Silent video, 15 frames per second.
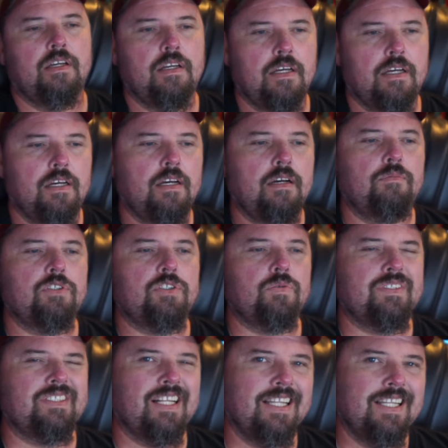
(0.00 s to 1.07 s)
which
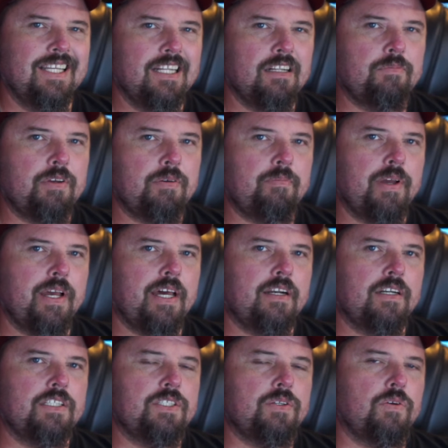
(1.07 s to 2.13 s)
was a little bit
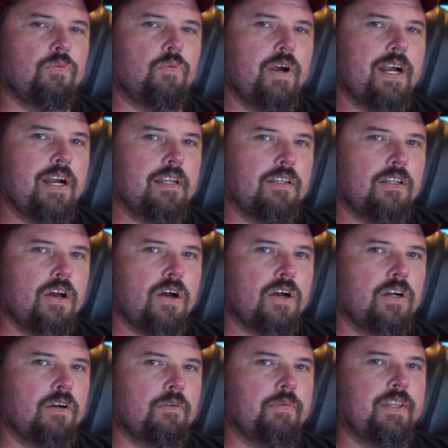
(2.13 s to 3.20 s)
better. She would wear it
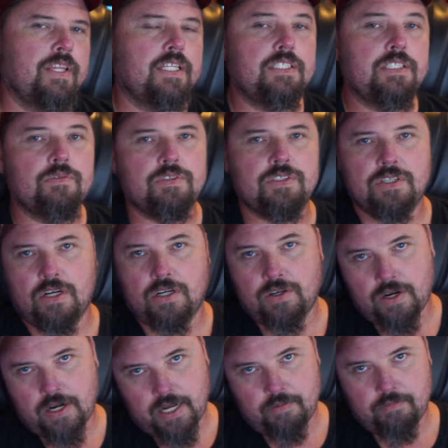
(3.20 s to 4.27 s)
longer, but then she would start
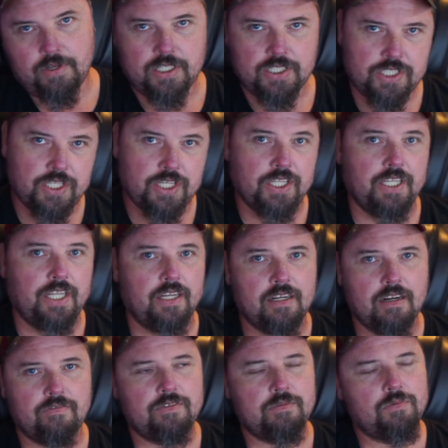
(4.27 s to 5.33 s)
crying because she couldn't get
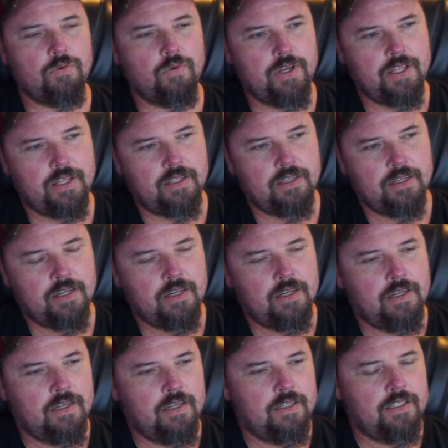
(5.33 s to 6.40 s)
comfortable with it.
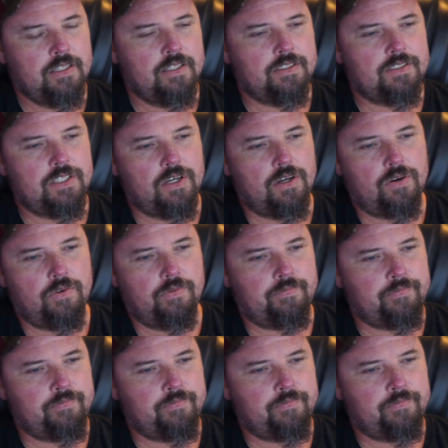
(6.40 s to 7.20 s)
So